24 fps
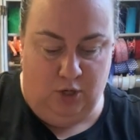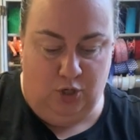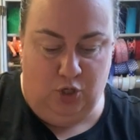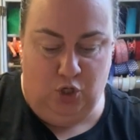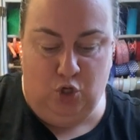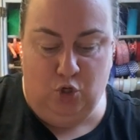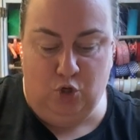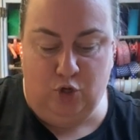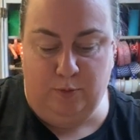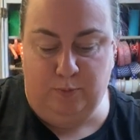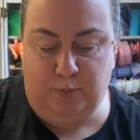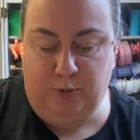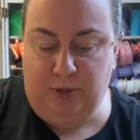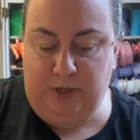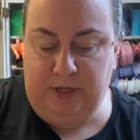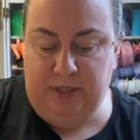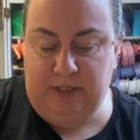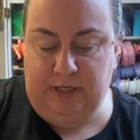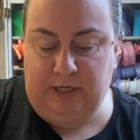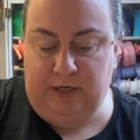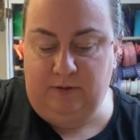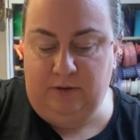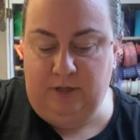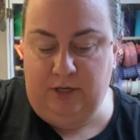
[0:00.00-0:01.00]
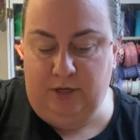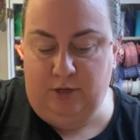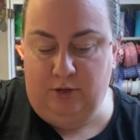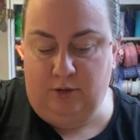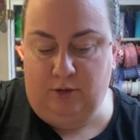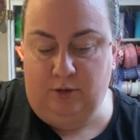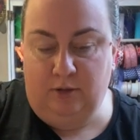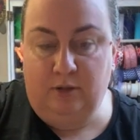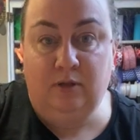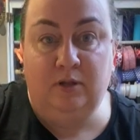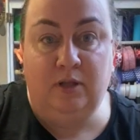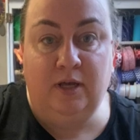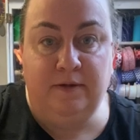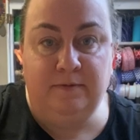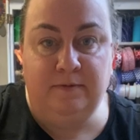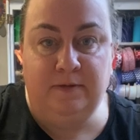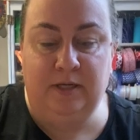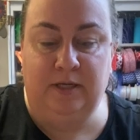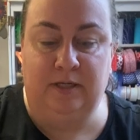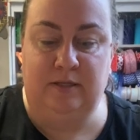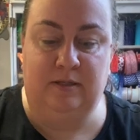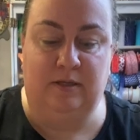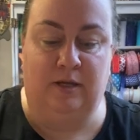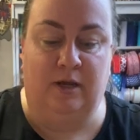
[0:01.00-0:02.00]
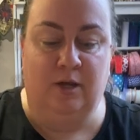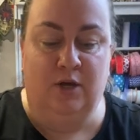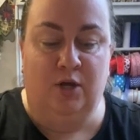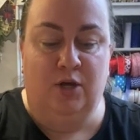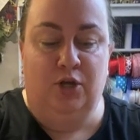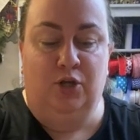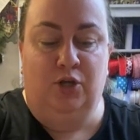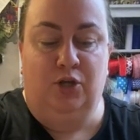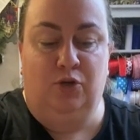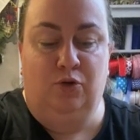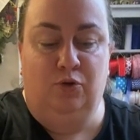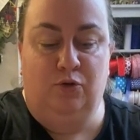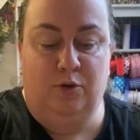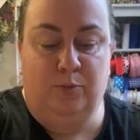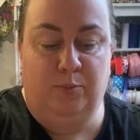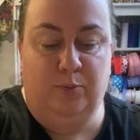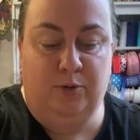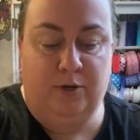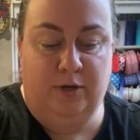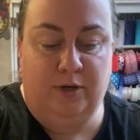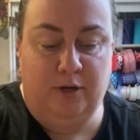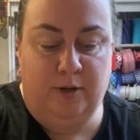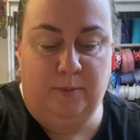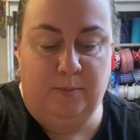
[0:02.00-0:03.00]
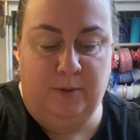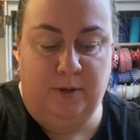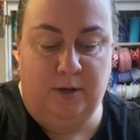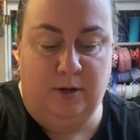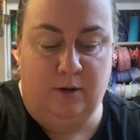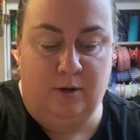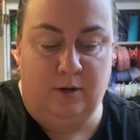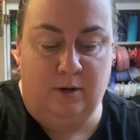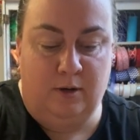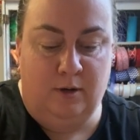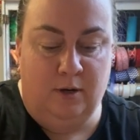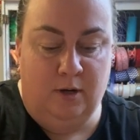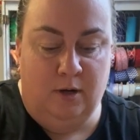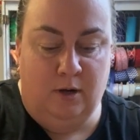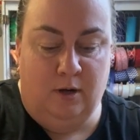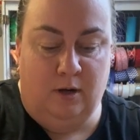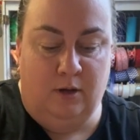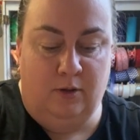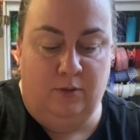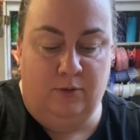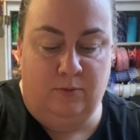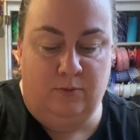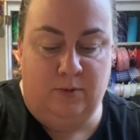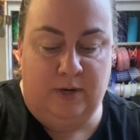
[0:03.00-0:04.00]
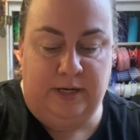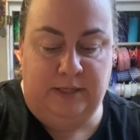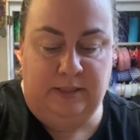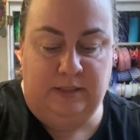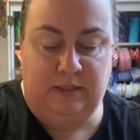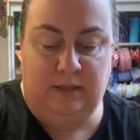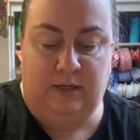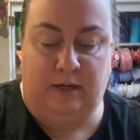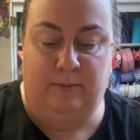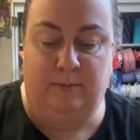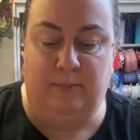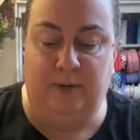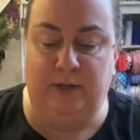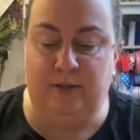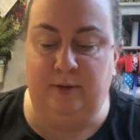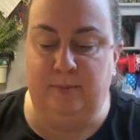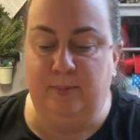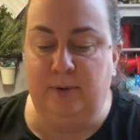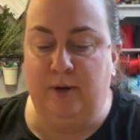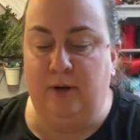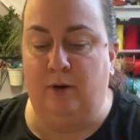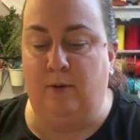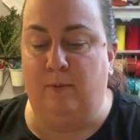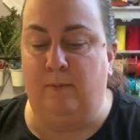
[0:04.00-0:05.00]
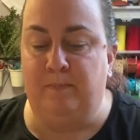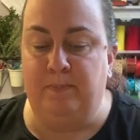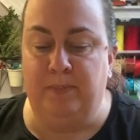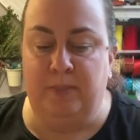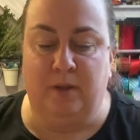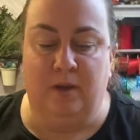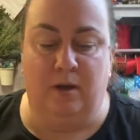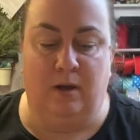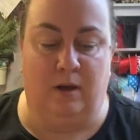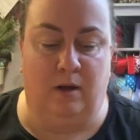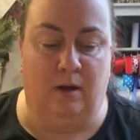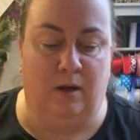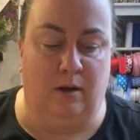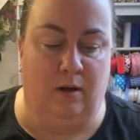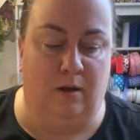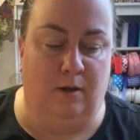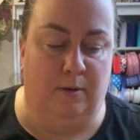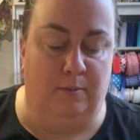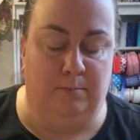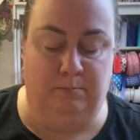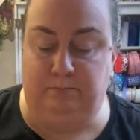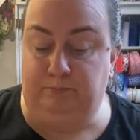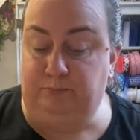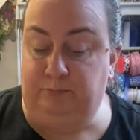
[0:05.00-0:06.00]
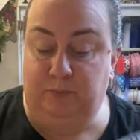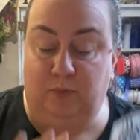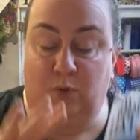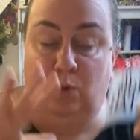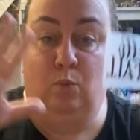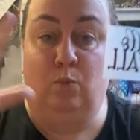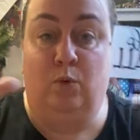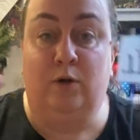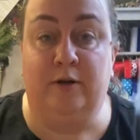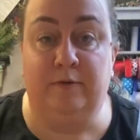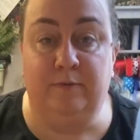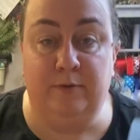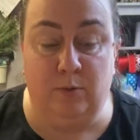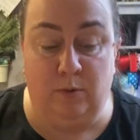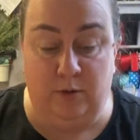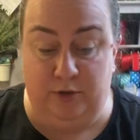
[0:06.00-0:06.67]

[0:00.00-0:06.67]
You could put it down here on the left-hand side. You could put it up here on the right side by the bow. Whatever you